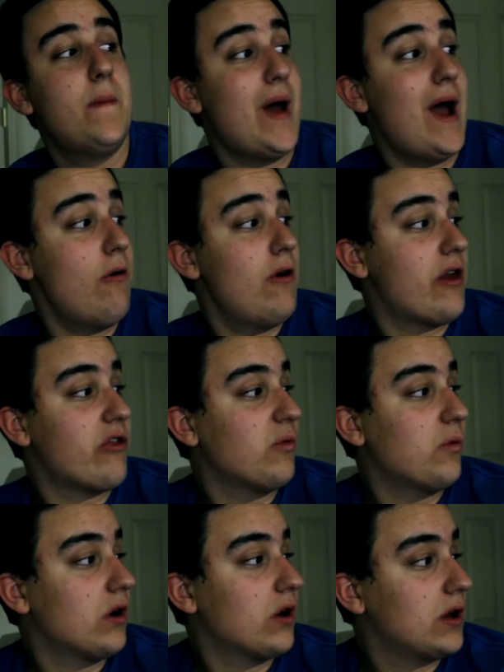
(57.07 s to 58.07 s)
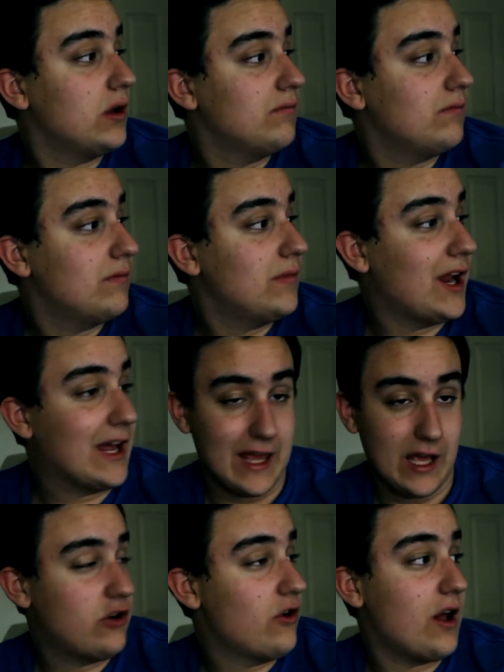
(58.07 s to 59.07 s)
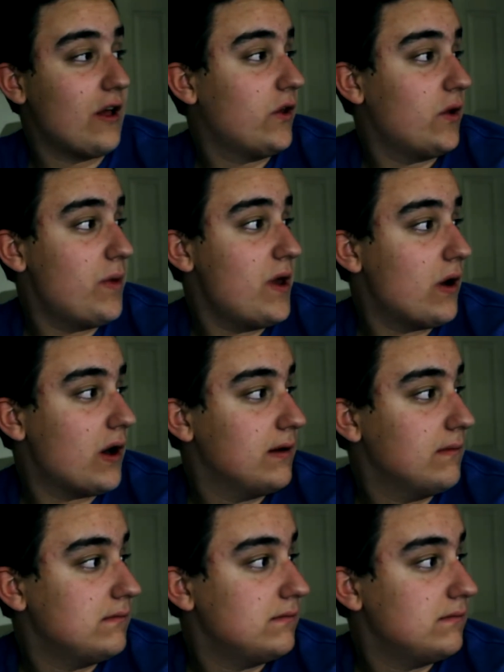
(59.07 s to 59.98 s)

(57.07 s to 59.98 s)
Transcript: the power doesn't work. I can't turn on the computer.